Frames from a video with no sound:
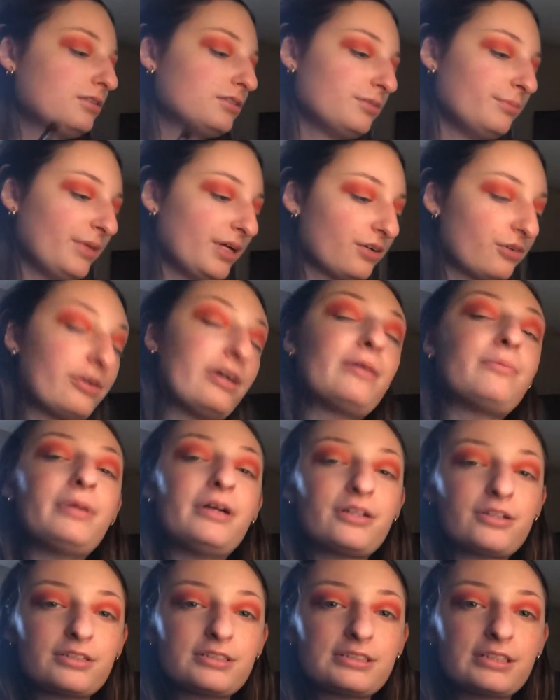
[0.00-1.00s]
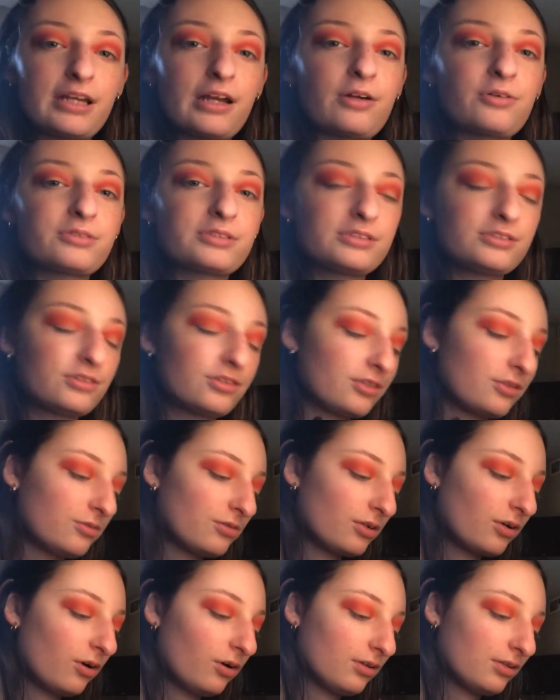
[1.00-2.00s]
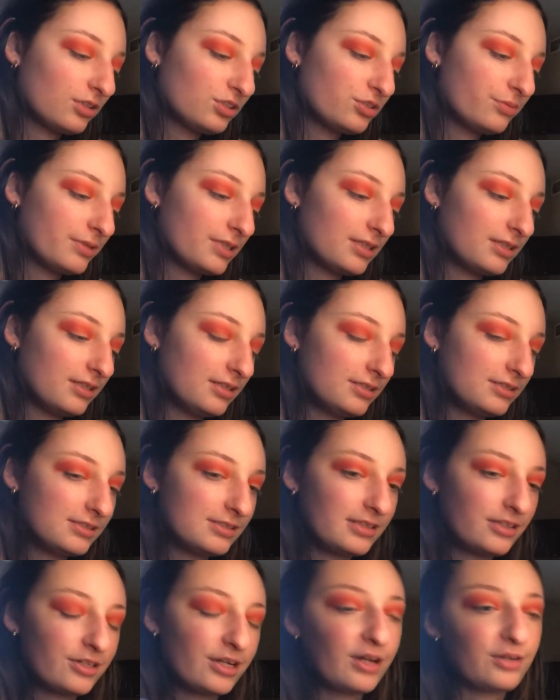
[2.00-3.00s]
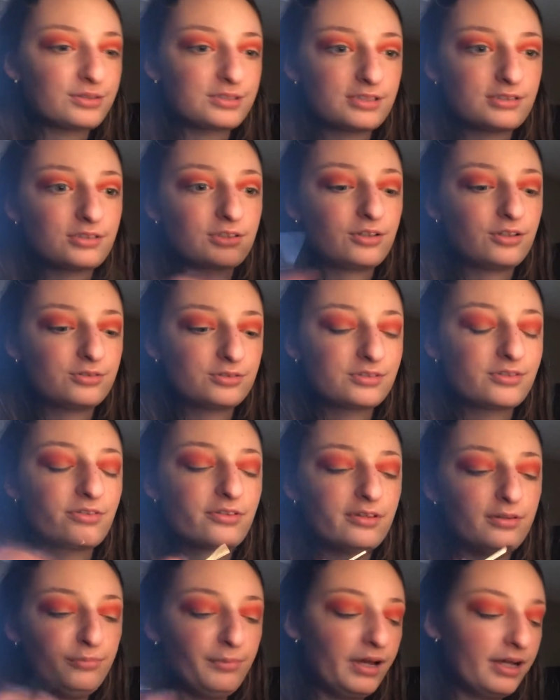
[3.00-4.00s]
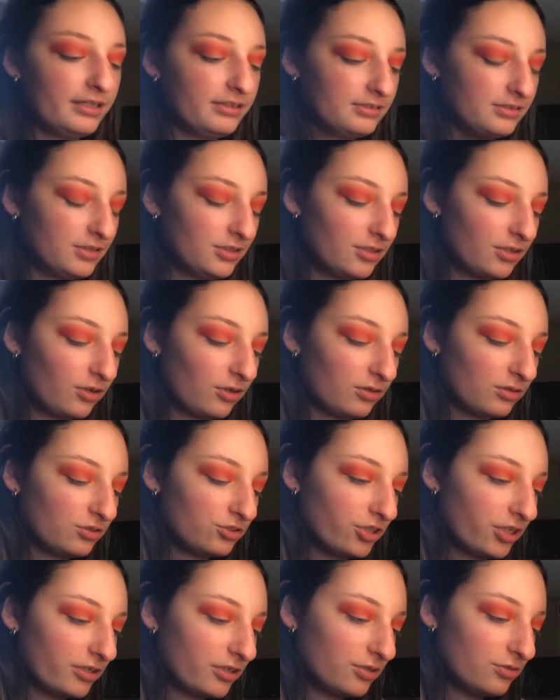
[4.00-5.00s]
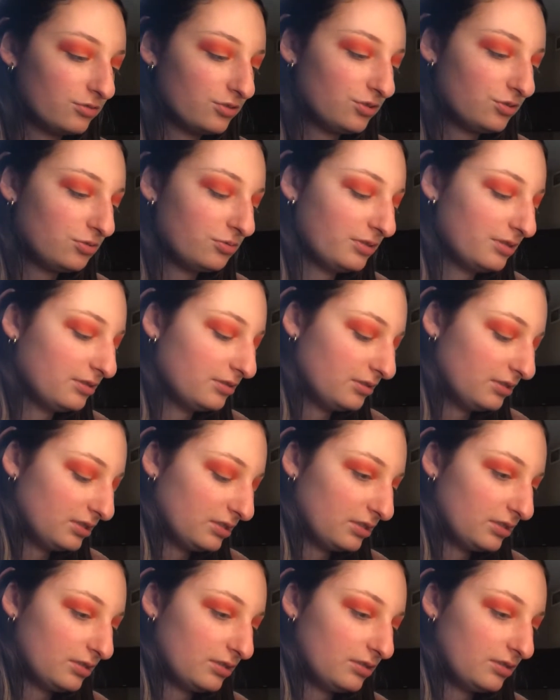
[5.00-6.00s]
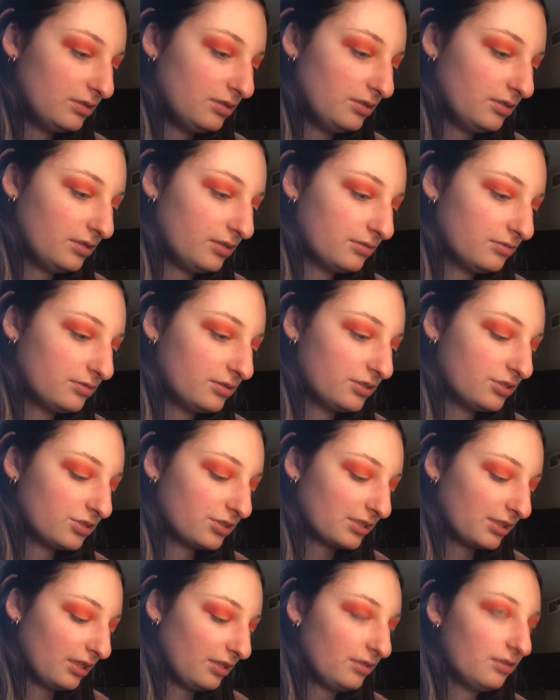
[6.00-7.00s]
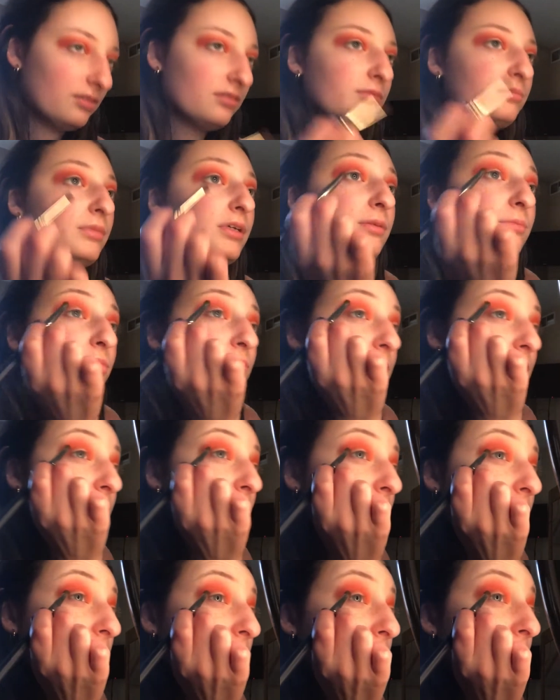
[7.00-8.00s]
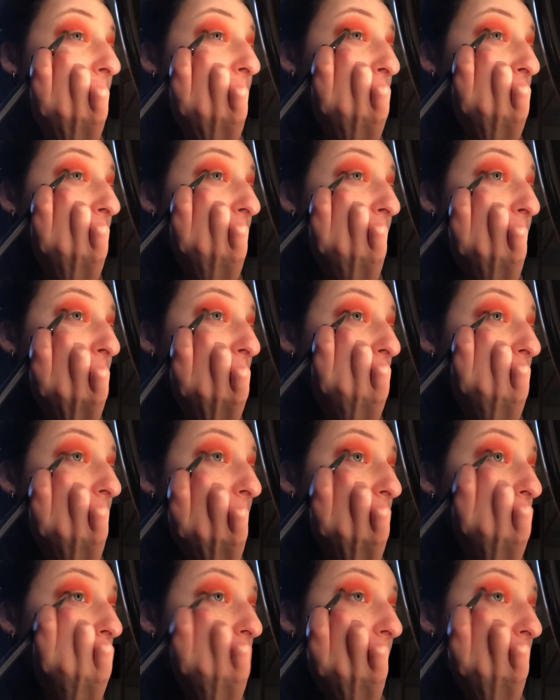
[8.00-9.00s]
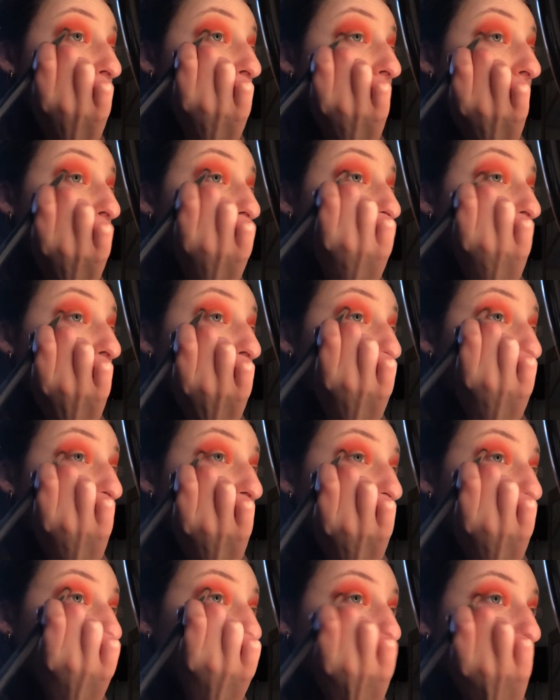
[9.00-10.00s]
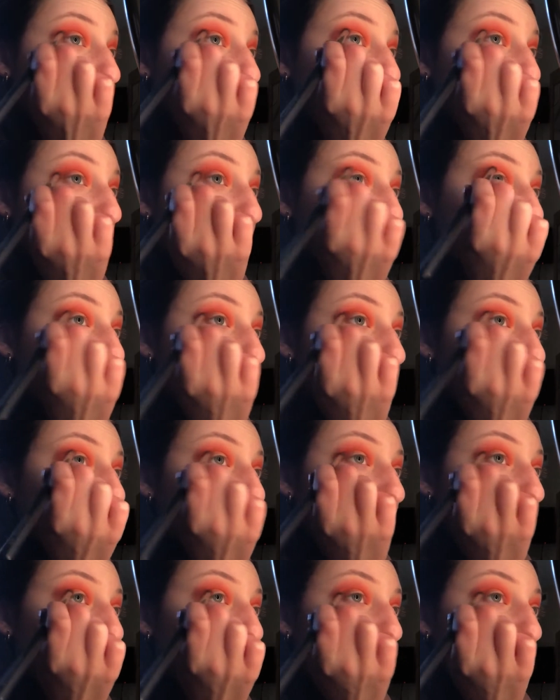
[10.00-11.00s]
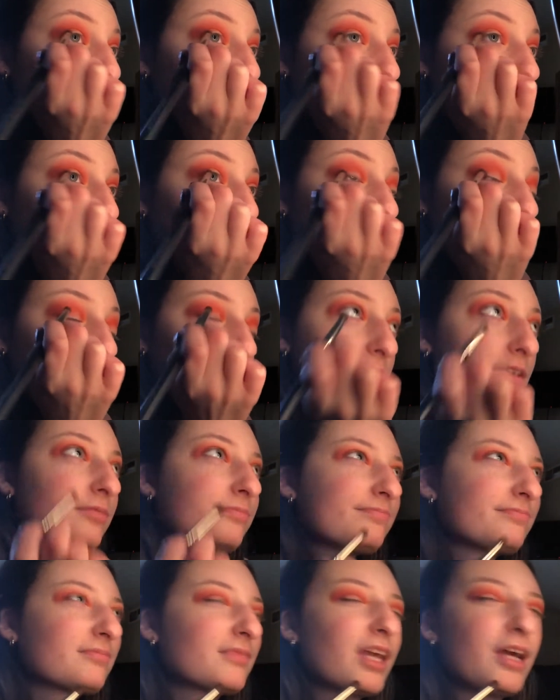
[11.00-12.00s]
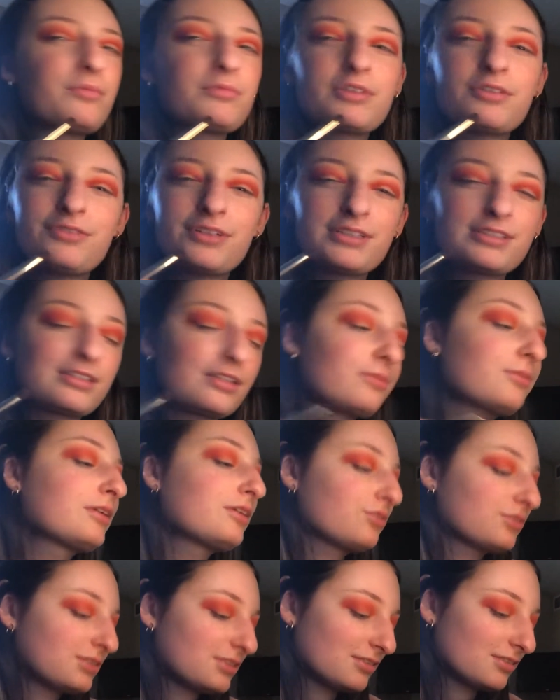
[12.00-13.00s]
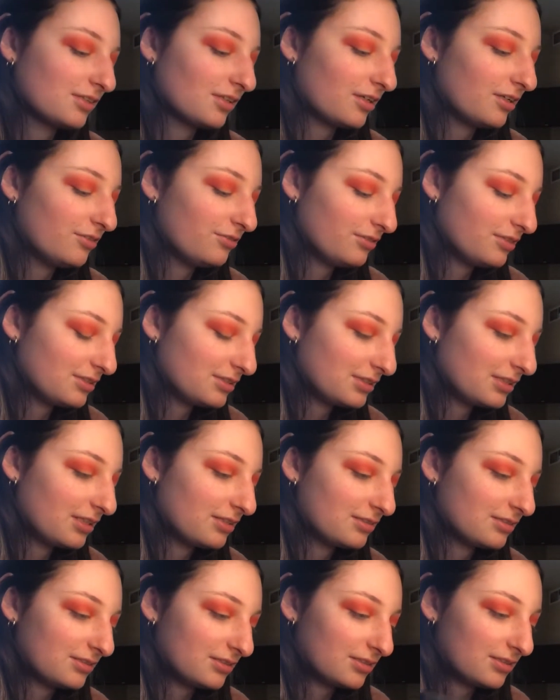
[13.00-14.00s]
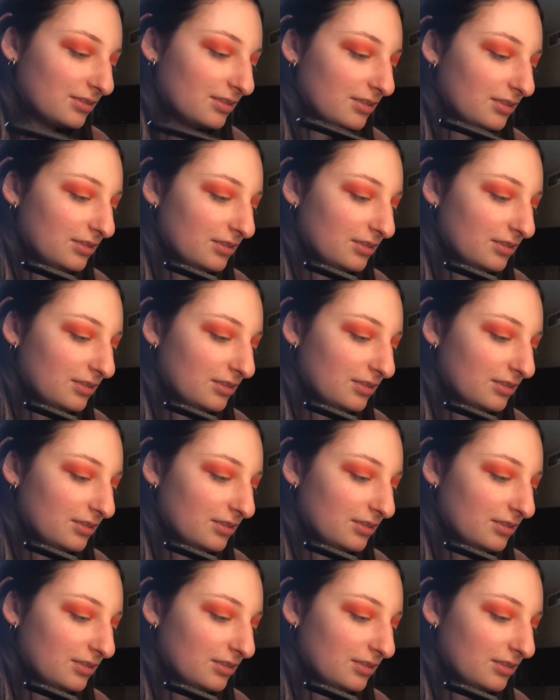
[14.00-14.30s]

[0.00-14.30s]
to my grandparents' house to go to college because their house is closer than mine to the college I go to, and, you know, it just kind of made more sense that way. But it feels very strange, almost like I'm living someone else's life in a sense.